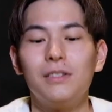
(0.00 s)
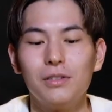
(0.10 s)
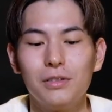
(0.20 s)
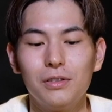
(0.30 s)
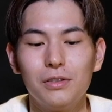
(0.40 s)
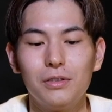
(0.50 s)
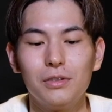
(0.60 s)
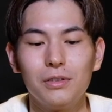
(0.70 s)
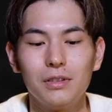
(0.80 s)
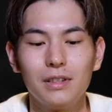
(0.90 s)

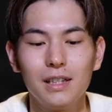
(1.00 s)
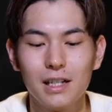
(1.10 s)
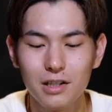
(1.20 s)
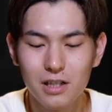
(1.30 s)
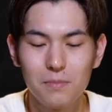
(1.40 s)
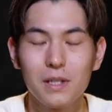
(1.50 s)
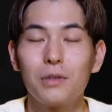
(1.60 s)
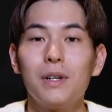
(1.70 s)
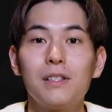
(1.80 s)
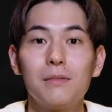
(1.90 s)
So yeah, actually it's
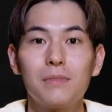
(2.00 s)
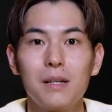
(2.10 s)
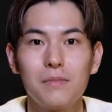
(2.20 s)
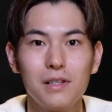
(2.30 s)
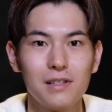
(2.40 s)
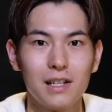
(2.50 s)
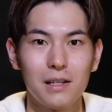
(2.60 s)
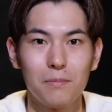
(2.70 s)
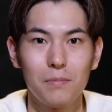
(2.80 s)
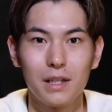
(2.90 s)
been quite some time
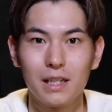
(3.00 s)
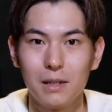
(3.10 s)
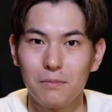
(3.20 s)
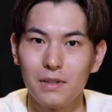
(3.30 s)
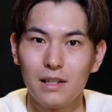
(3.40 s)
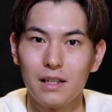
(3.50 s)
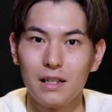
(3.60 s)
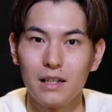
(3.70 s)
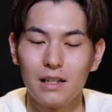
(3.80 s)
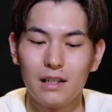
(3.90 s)
since I picked up
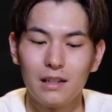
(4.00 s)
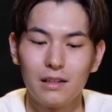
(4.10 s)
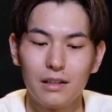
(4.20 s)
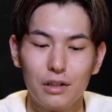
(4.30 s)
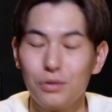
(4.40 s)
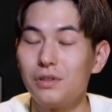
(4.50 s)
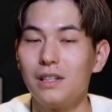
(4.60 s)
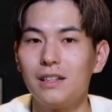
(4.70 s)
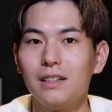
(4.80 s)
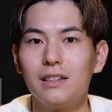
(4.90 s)
a
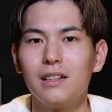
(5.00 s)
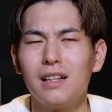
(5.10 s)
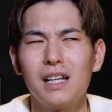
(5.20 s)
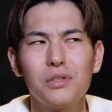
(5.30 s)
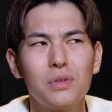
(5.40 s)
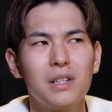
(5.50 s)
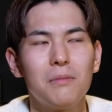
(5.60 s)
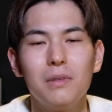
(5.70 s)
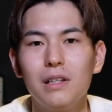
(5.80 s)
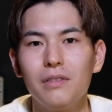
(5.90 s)
new sneaker. The last
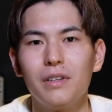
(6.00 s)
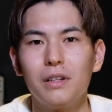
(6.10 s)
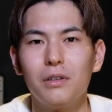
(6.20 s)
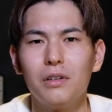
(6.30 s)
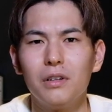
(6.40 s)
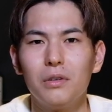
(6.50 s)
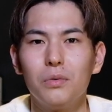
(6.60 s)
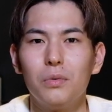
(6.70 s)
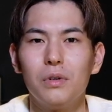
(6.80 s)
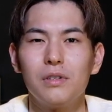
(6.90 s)
one I believe I got
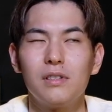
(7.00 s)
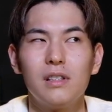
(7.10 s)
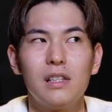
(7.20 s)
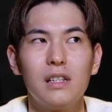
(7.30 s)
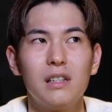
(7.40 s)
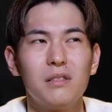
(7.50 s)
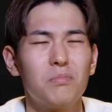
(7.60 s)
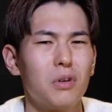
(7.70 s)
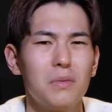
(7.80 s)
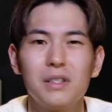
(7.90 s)
was in
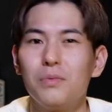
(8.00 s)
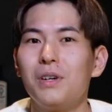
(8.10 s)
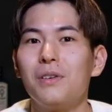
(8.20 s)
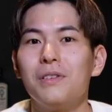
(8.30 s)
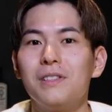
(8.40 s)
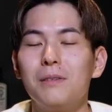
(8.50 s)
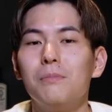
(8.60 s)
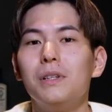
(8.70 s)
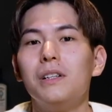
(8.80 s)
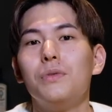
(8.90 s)
probably somewhere around
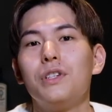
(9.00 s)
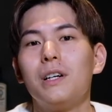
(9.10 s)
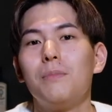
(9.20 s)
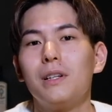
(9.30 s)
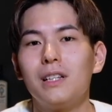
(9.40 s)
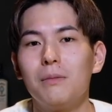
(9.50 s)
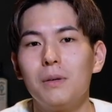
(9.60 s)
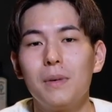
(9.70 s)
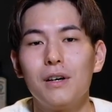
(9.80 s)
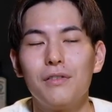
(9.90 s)
December, which I
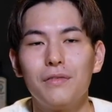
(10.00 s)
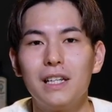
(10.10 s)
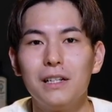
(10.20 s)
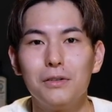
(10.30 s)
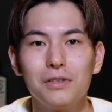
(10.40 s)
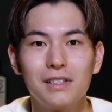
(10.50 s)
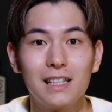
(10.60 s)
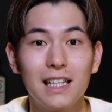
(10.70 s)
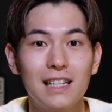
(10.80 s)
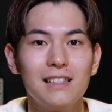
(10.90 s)
picked up a pair of
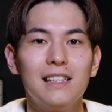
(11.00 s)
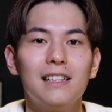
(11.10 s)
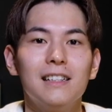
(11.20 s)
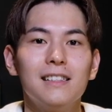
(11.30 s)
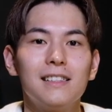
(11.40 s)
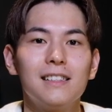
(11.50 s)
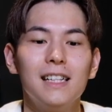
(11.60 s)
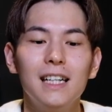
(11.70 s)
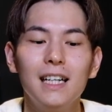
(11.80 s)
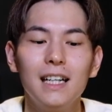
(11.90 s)
Needles Gilly sneakers.